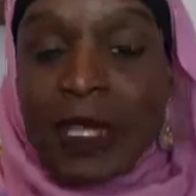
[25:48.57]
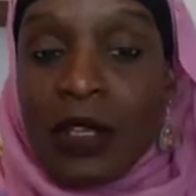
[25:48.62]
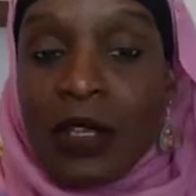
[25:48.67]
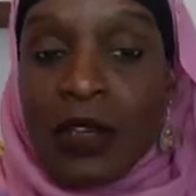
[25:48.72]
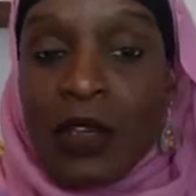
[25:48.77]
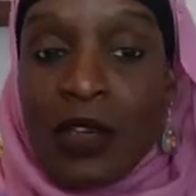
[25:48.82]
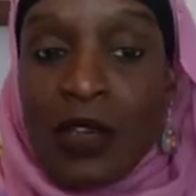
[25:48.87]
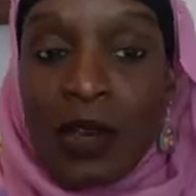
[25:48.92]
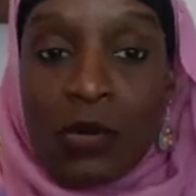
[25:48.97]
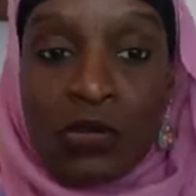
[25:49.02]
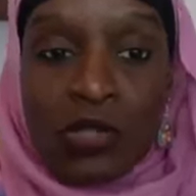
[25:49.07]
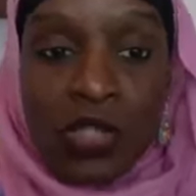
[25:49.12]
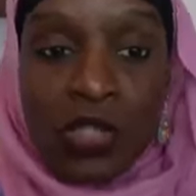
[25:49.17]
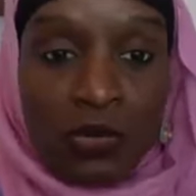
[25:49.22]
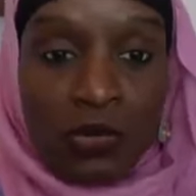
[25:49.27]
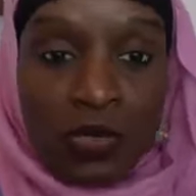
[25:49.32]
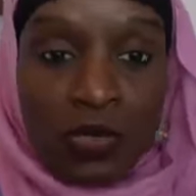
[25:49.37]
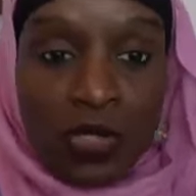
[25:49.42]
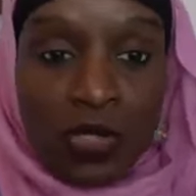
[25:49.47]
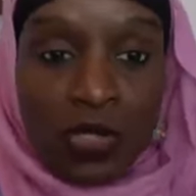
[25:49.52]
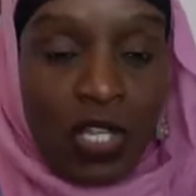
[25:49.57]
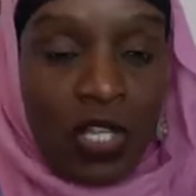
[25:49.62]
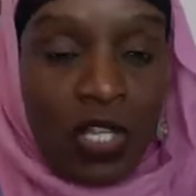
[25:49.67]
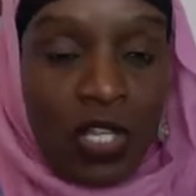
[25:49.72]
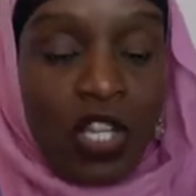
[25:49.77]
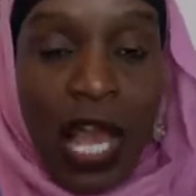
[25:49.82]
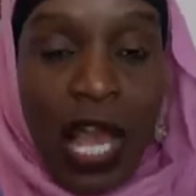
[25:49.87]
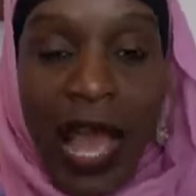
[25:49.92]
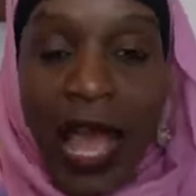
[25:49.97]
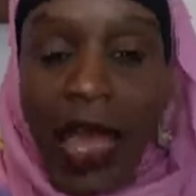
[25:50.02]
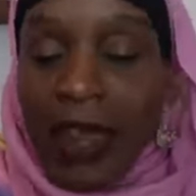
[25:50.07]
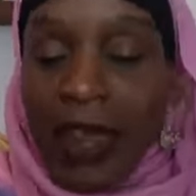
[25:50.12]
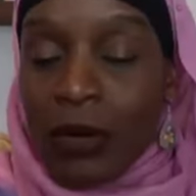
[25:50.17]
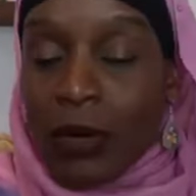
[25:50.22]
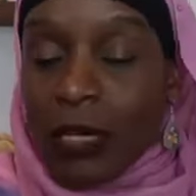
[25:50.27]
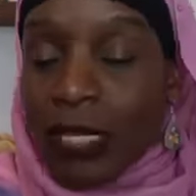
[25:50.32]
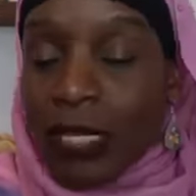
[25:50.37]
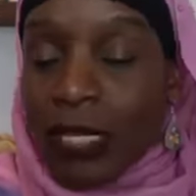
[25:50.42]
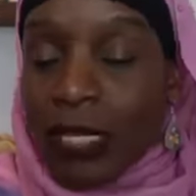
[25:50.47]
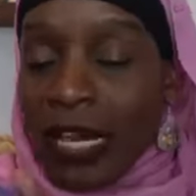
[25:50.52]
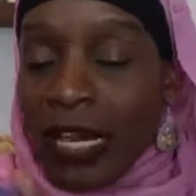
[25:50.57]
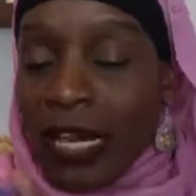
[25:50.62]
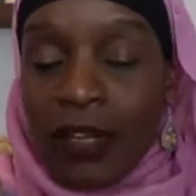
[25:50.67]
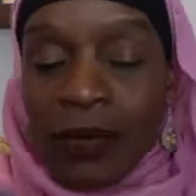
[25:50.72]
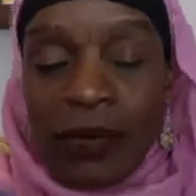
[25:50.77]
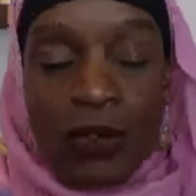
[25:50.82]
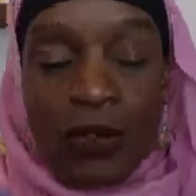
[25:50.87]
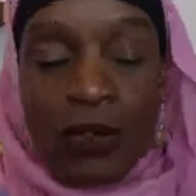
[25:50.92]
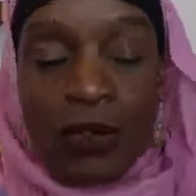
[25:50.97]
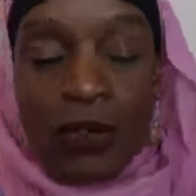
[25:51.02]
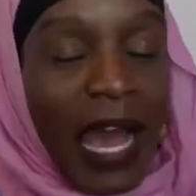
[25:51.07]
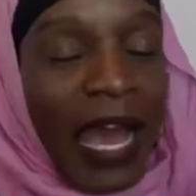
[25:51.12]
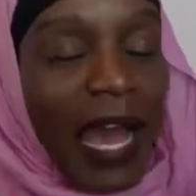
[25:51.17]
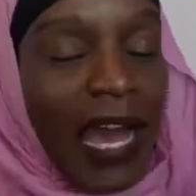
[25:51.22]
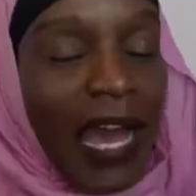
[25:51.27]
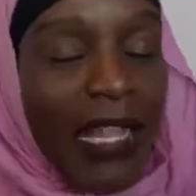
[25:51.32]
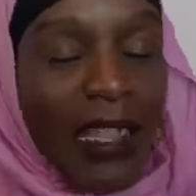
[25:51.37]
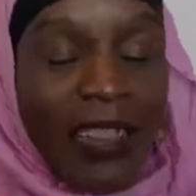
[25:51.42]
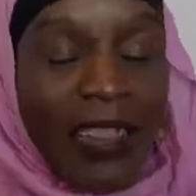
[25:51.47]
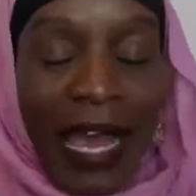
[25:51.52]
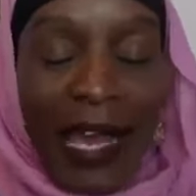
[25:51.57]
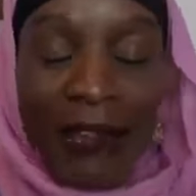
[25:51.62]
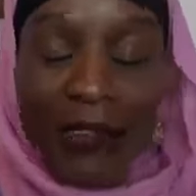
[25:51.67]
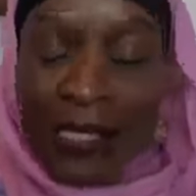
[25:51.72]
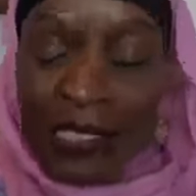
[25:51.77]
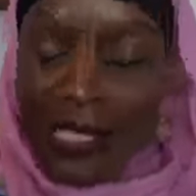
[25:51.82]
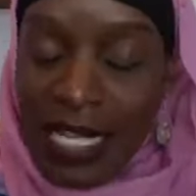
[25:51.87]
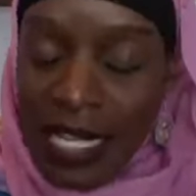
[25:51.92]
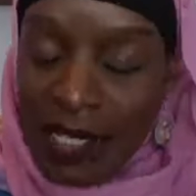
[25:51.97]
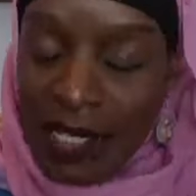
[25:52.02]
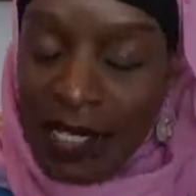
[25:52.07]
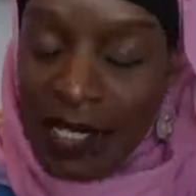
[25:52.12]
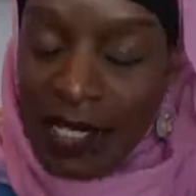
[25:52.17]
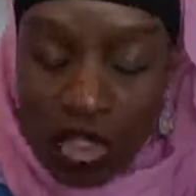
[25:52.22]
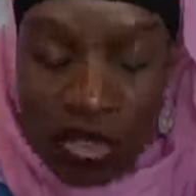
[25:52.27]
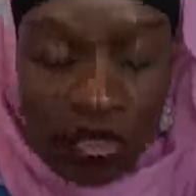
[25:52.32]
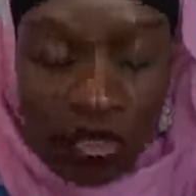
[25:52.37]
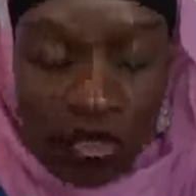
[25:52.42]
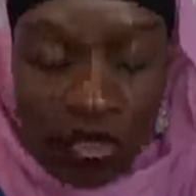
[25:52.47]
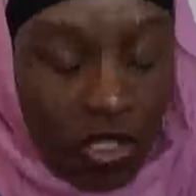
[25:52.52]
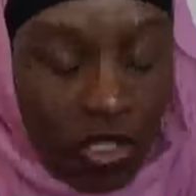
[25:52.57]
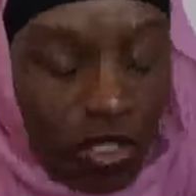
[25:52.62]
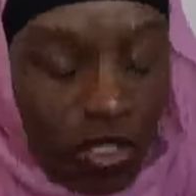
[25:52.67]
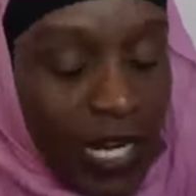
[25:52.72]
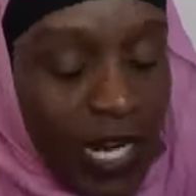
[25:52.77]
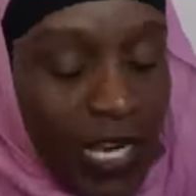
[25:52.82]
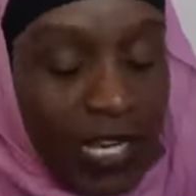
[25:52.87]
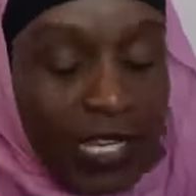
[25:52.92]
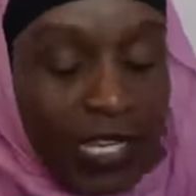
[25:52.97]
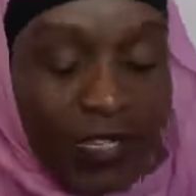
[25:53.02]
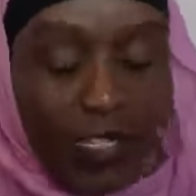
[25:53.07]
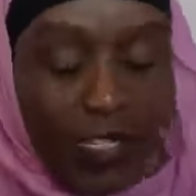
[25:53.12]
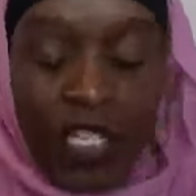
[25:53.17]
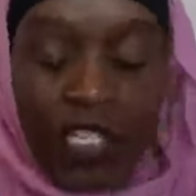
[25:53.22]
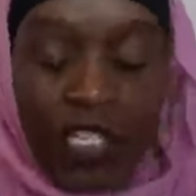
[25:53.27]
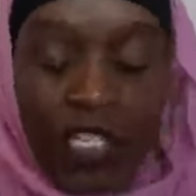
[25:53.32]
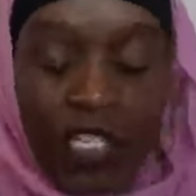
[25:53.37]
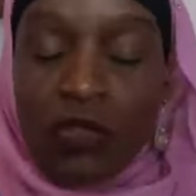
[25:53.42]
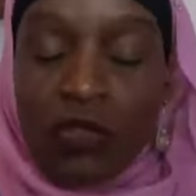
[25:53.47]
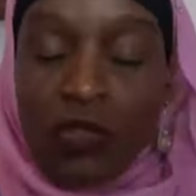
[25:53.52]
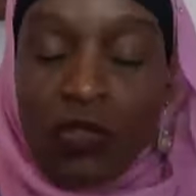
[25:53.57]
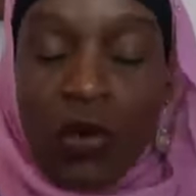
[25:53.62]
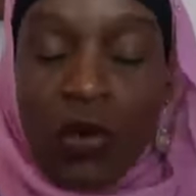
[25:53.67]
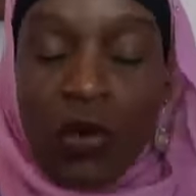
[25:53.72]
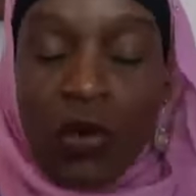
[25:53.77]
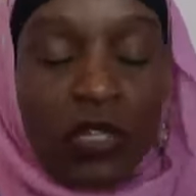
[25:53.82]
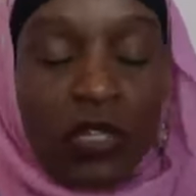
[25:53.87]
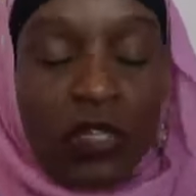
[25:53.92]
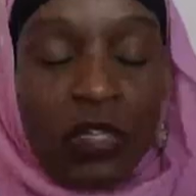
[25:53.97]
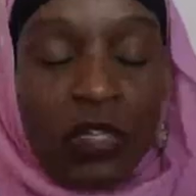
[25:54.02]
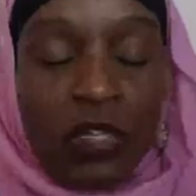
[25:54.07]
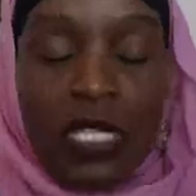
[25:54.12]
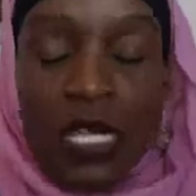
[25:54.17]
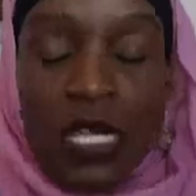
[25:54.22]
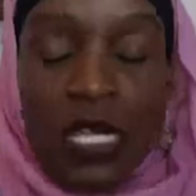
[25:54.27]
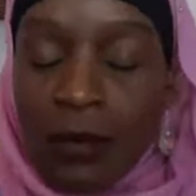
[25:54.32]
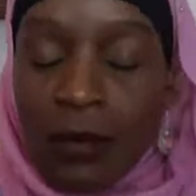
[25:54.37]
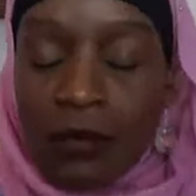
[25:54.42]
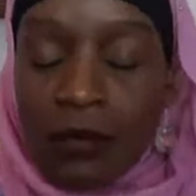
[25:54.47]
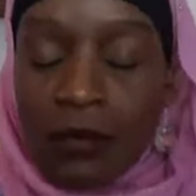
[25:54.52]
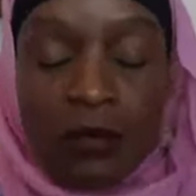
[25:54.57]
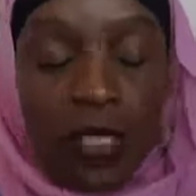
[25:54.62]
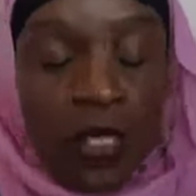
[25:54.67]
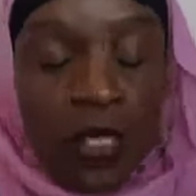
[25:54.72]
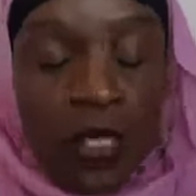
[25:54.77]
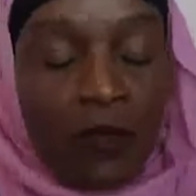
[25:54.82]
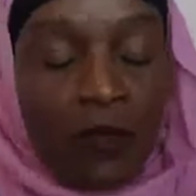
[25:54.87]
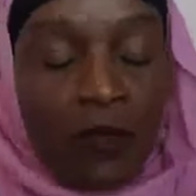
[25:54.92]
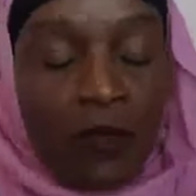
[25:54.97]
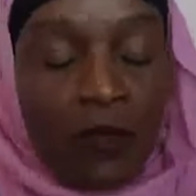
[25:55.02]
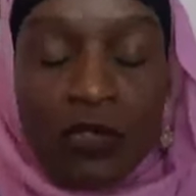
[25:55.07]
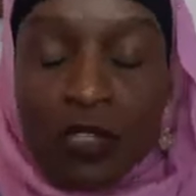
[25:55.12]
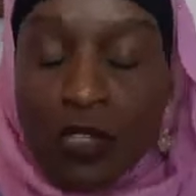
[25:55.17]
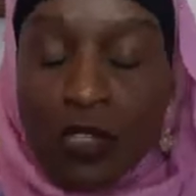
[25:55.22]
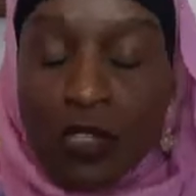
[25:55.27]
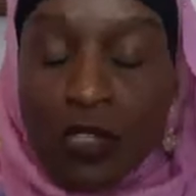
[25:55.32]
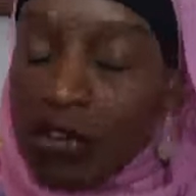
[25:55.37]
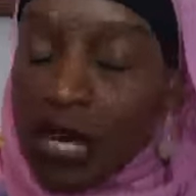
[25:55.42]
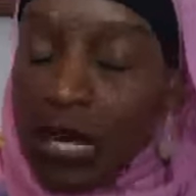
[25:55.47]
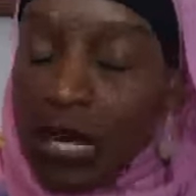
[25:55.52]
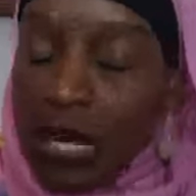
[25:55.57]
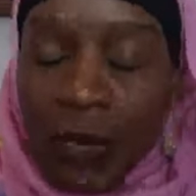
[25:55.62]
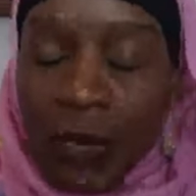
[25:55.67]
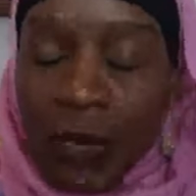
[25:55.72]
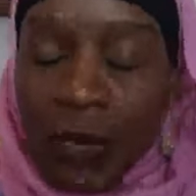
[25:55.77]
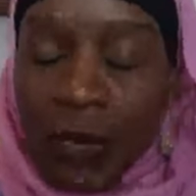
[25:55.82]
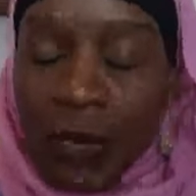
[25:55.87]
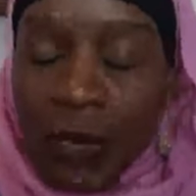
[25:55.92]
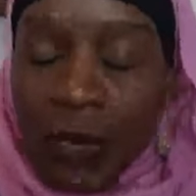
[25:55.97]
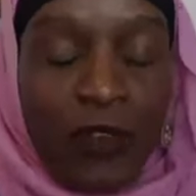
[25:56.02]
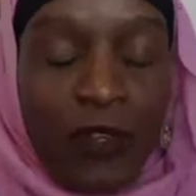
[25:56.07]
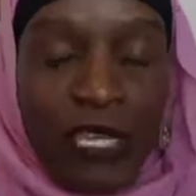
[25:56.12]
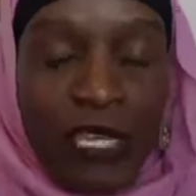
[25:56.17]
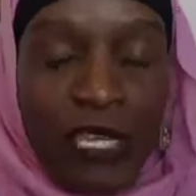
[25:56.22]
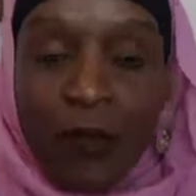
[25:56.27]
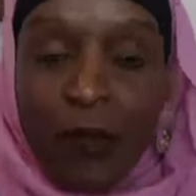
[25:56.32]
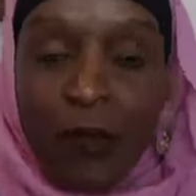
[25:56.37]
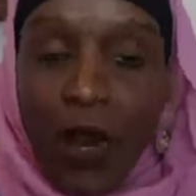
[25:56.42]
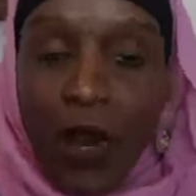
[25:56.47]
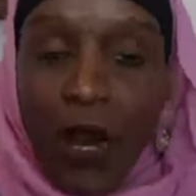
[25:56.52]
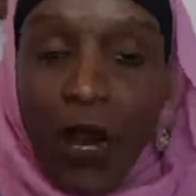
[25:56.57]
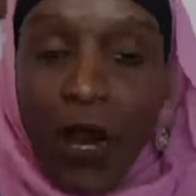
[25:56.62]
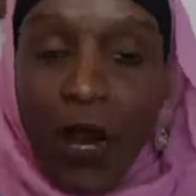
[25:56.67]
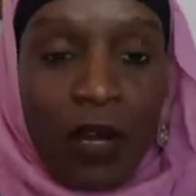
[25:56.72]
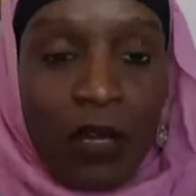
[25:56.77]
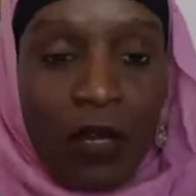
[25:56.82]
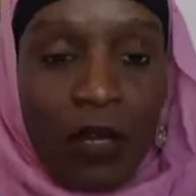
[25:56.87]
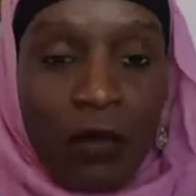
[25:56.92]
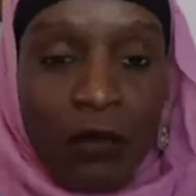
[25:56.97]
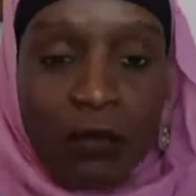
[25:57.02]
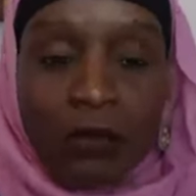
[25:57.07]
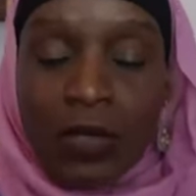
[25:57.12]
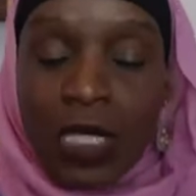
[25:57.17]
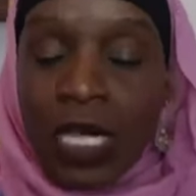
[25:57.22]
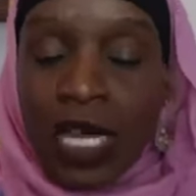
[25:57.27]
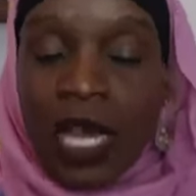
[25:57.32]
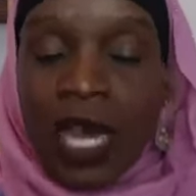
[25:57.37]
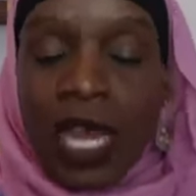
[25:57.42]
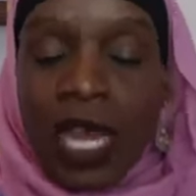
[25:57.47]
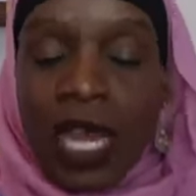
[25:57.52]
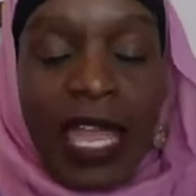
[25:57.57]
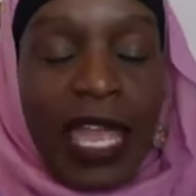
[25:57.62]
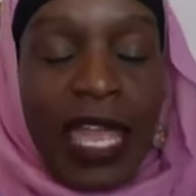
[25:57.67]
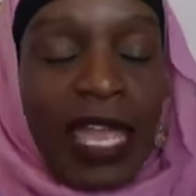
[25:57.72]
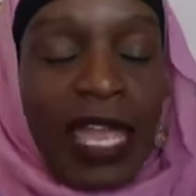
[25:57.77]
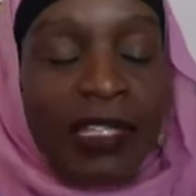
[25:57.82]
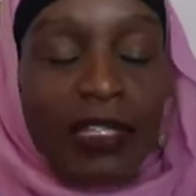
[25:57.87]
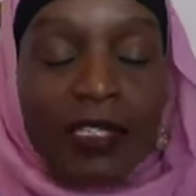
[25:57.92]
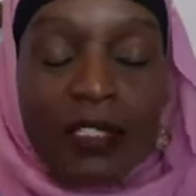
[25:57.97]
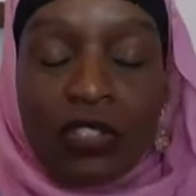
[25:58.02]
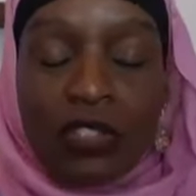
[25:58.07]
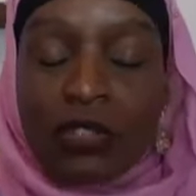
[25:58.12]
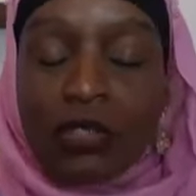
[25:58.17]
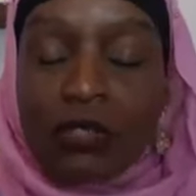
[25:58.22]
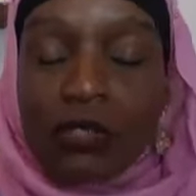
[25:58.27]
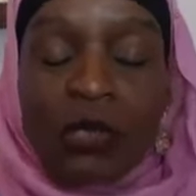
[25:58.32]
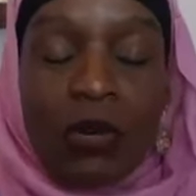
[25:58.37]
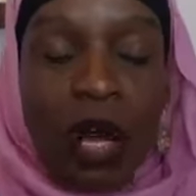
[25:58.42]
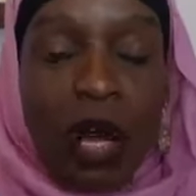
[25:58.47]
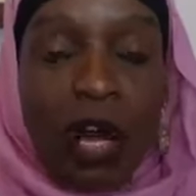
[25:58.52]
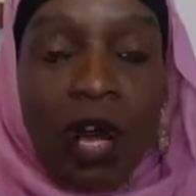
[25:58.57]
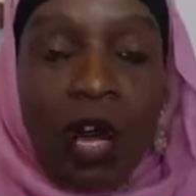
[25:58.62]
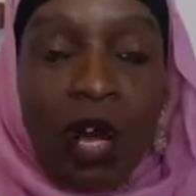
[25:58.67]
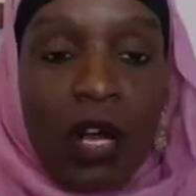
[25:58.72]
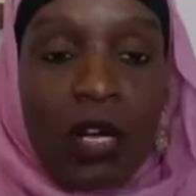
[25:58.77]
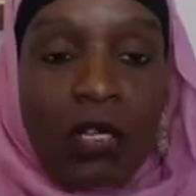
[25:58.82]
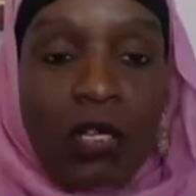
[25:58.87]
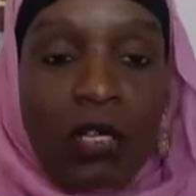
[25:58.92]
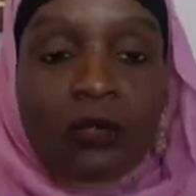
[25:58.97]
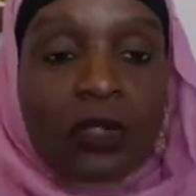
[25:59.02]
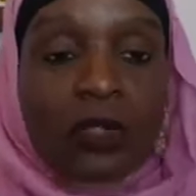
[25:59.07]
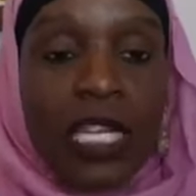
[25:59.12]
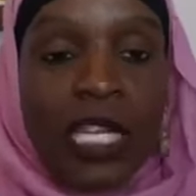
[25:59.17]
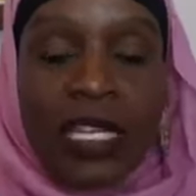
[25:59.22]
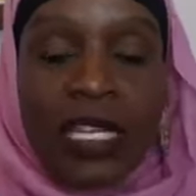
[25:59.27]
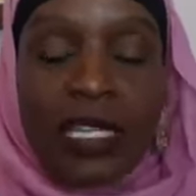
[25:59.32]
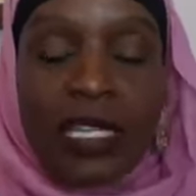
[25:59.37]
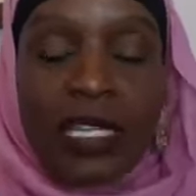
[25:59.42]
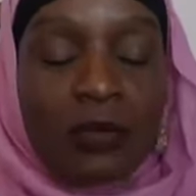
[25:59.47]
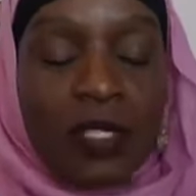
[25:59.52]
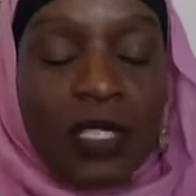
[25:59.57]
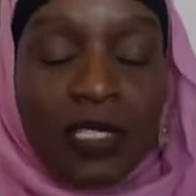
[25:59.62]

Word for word: No juice. I don't care if you got a thousand dollar juicer and you've ordered some fruits from an African farm and you are getting them